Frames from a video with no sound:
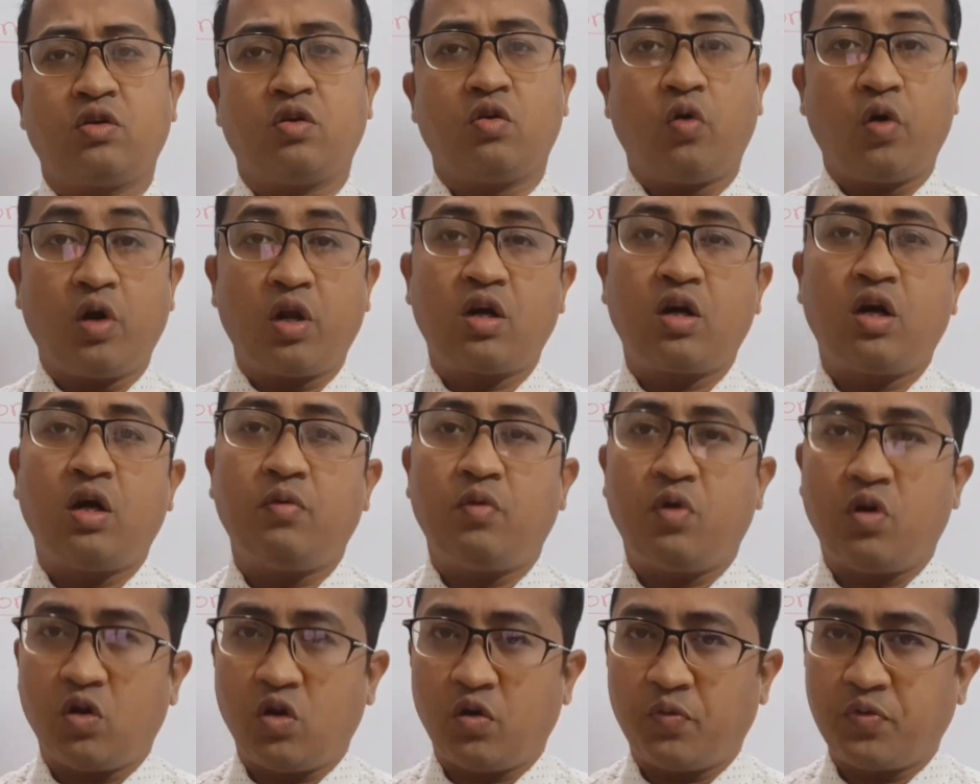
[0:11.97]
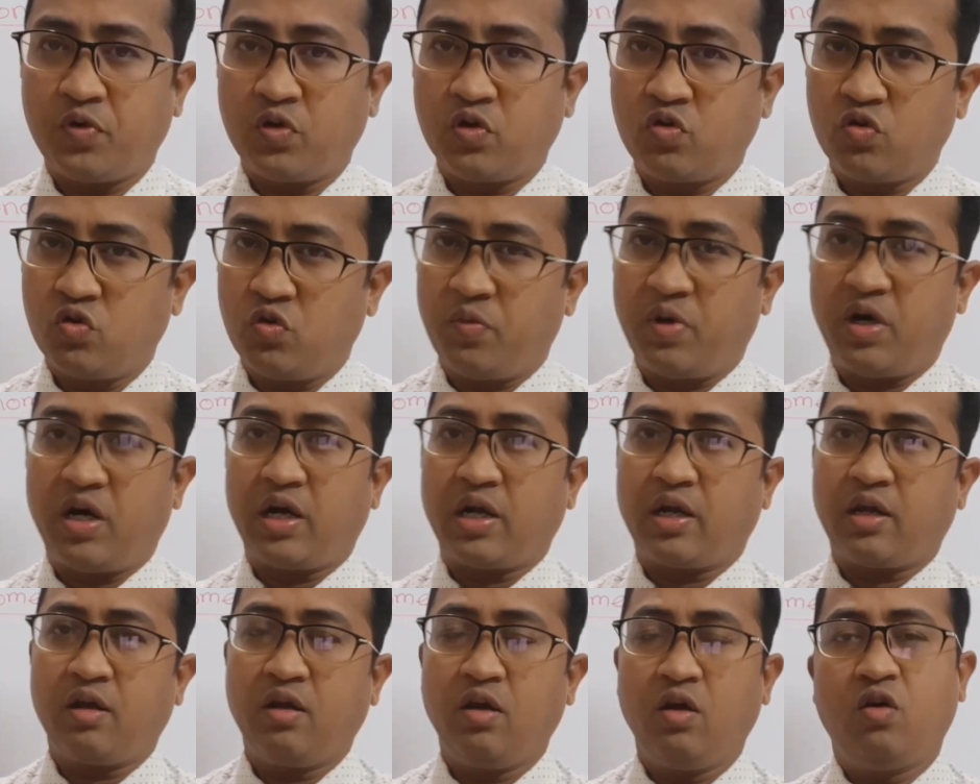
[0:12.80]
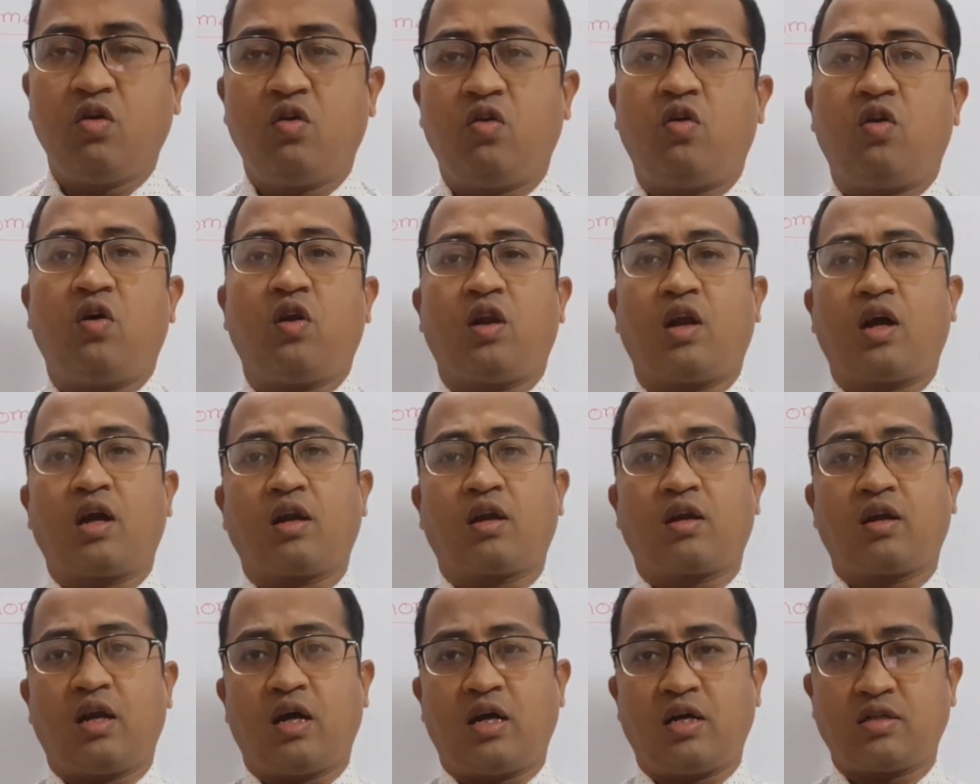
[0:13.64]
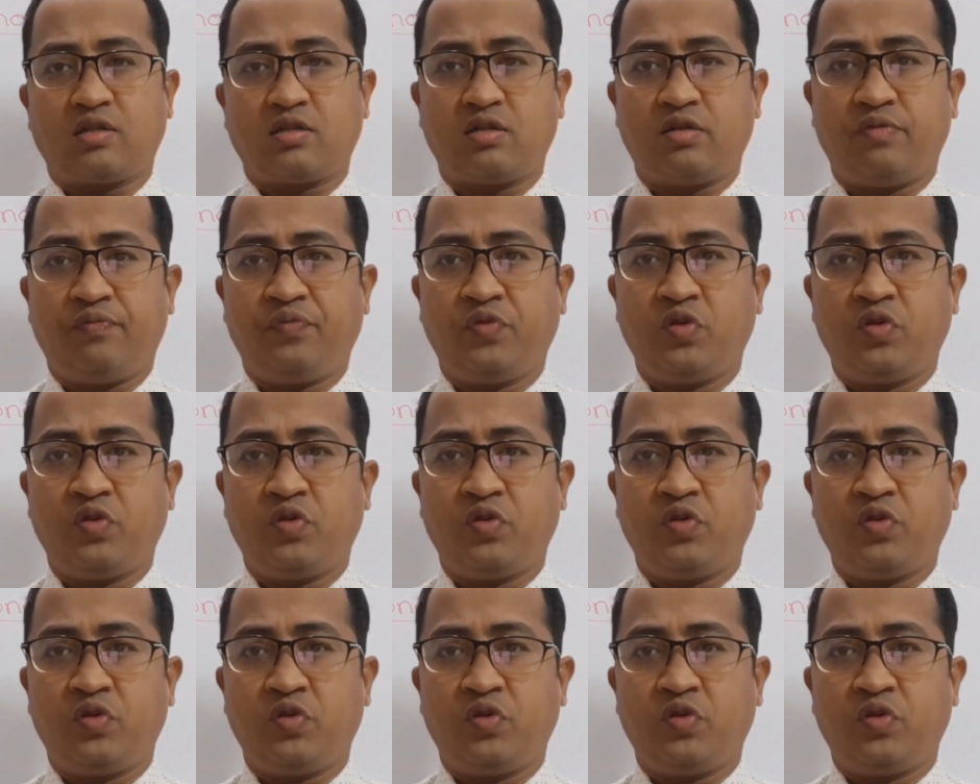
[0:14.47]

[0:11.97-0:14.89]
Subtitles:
Welcome all of you to my online class.